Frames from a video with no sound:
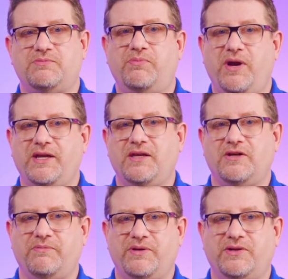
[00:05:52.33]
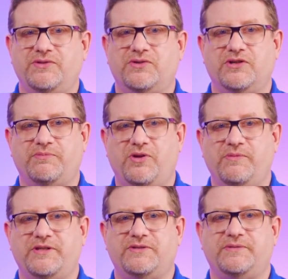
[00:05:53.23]
breaking your builds or
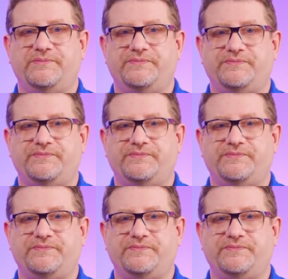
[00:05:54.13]
deployments.